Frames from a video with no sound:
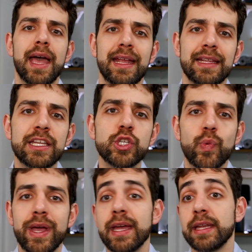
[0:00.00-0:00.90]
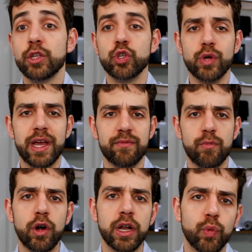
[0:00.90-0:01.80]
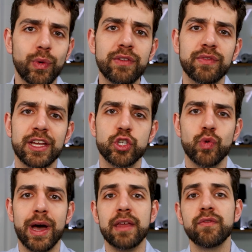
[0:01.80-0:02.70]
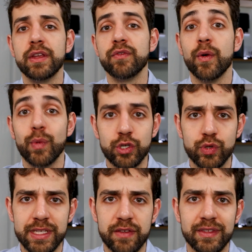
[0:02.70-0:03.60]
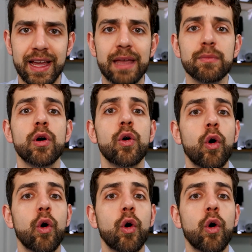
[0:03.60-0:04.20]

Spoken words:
And in this way, I need to have more than one flash drive if I want to save time,